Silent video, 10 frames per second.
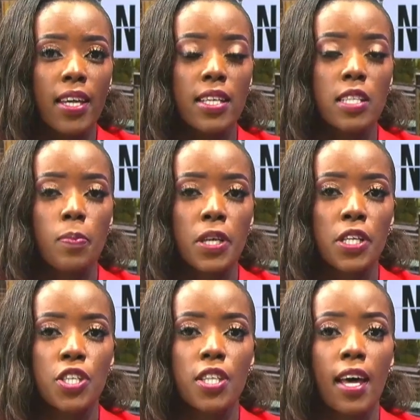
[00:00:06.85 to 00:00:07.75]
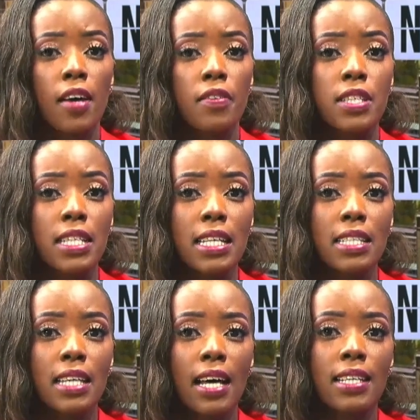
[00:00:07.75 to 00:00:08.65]
In his speech, the head of
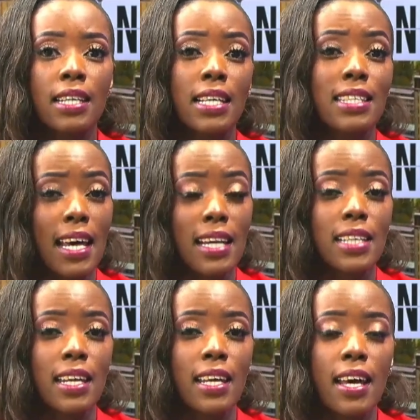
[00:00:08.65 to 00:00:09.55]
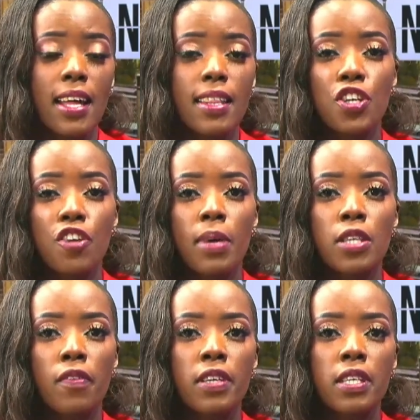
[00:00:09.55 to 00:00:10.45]
state has dissected the
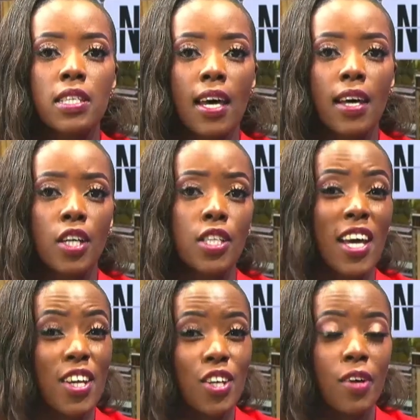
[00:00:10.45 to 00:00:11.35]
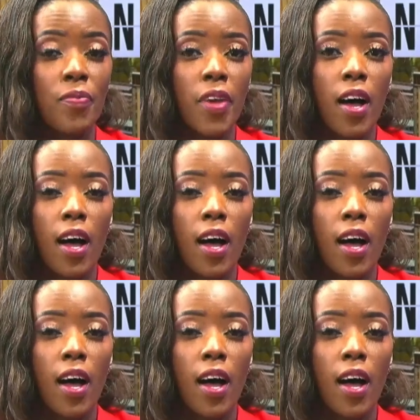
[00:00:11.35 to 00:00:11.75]
achievements of his 10-year tenure